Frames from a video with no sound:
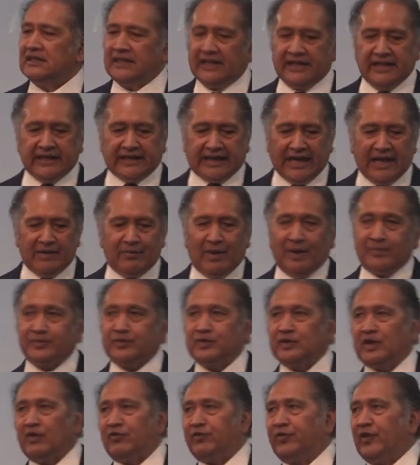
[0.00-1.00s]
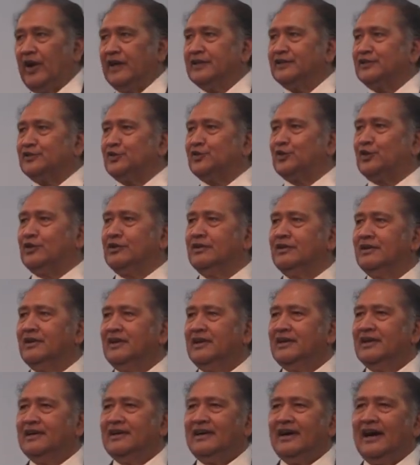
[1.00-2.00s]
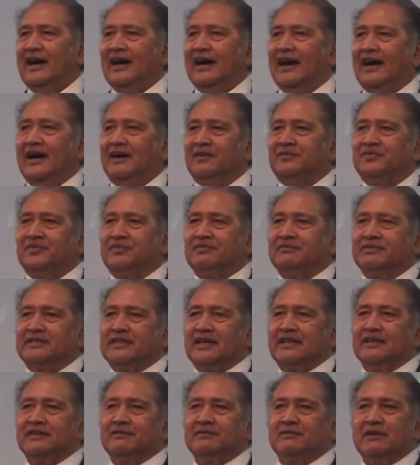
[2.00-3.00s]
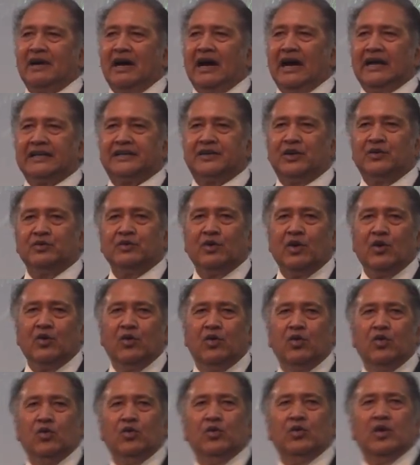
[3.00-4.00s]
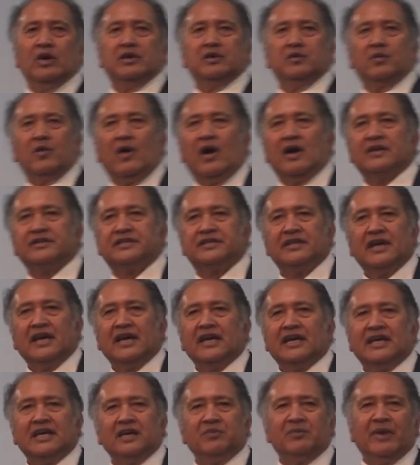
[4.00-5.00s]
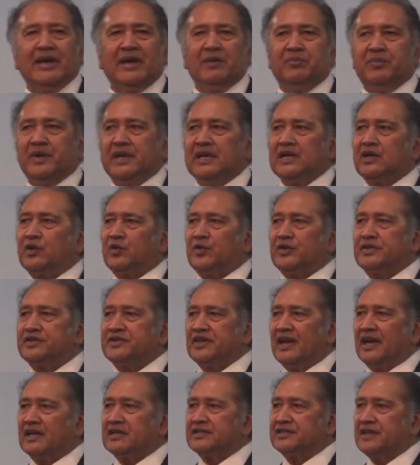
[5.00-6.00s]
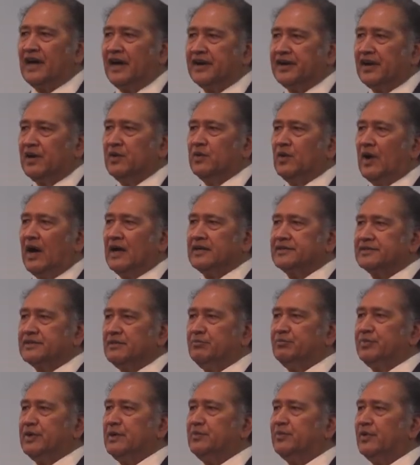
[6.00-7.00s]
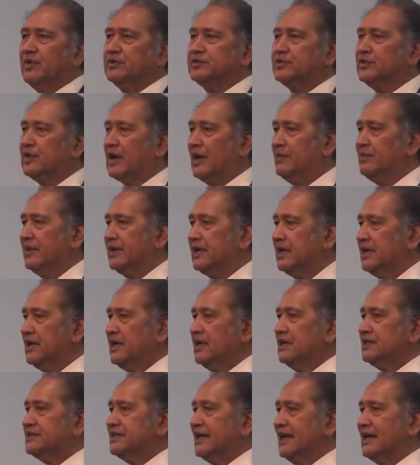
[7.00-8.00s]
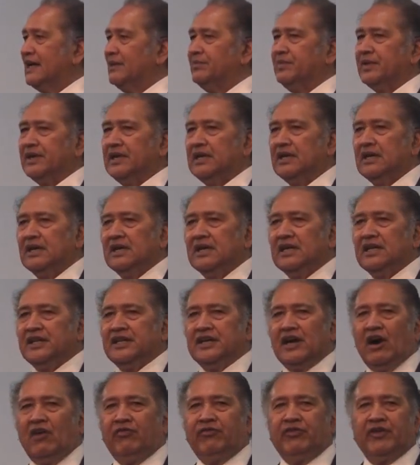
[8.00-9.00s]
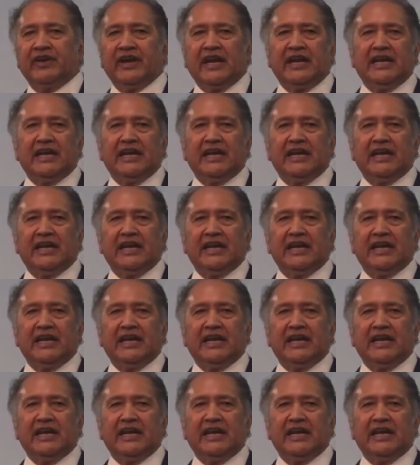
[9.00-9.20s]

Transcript: And he came up to the front to, uh, uh I I don't know who it was. It may have been Chris Alexander who asked some people to come and take up the, the offering.